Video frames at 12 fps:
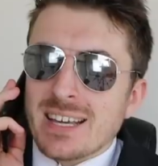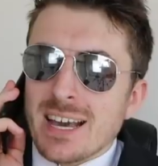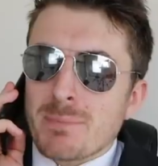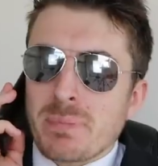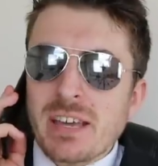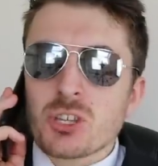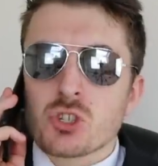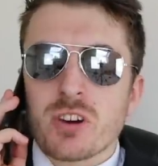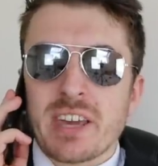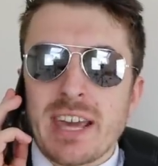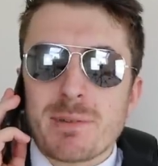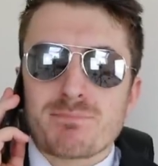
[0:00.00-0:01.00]
Yeah, a bit
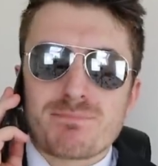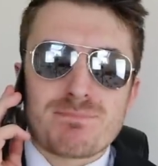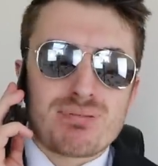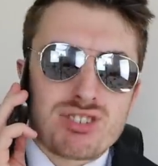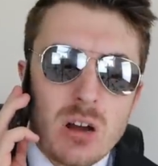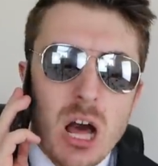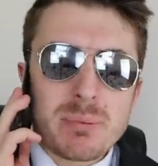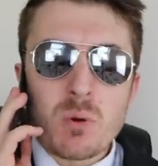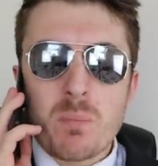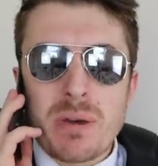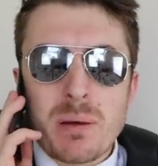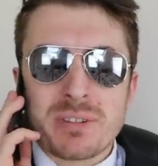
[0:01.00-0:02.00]
tricky. Probably
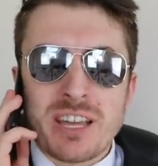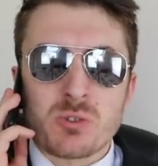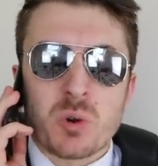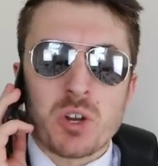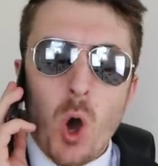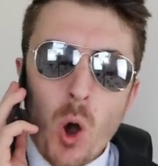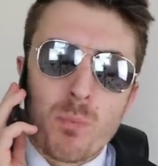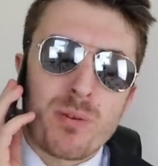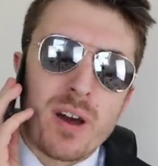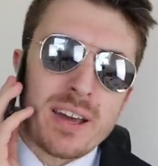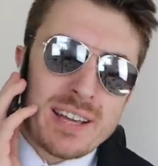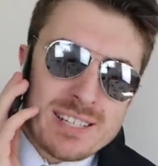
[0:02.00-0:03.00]
won't be able to get you on
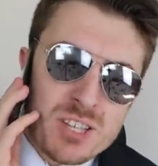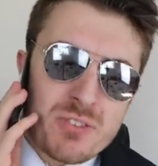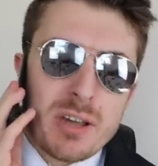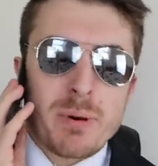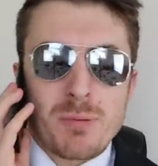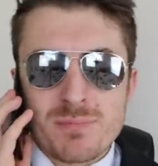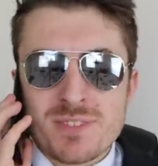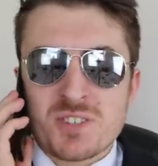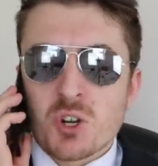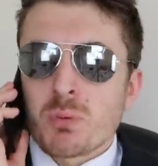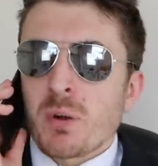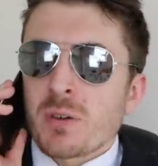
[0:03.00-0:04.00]
Oprah considering about
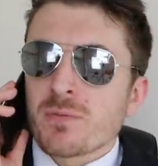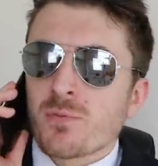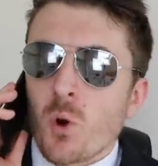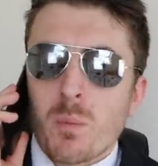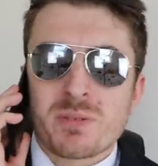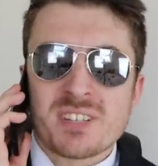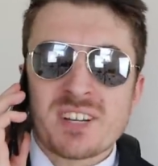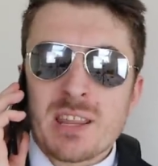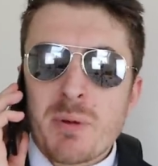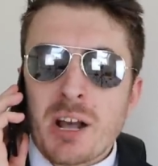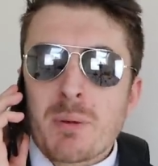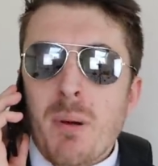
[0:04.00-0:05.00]
0.4% of
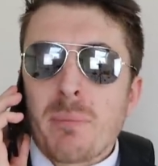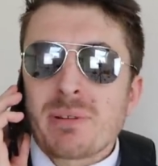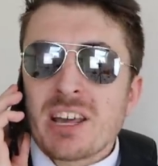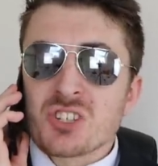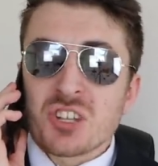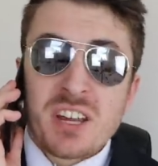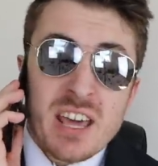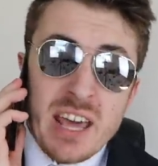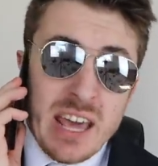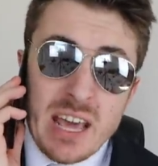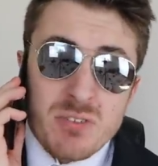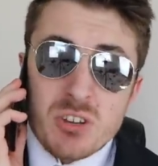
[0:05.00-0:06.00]
the American population
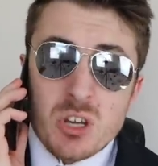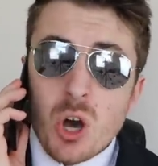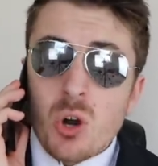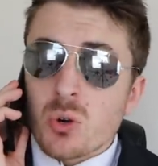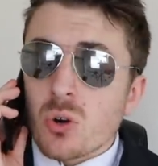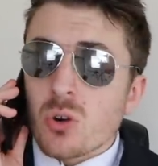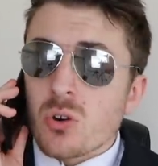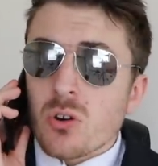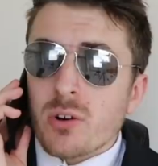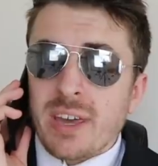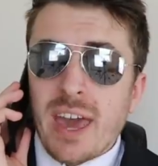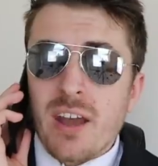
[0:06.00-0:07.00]
even know or,
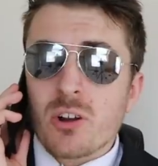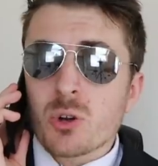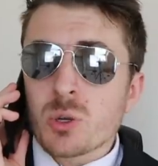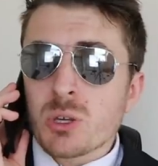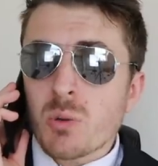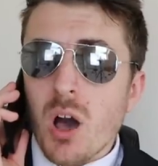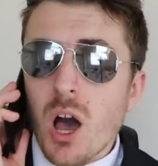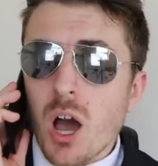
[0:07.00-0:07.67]
or, care who you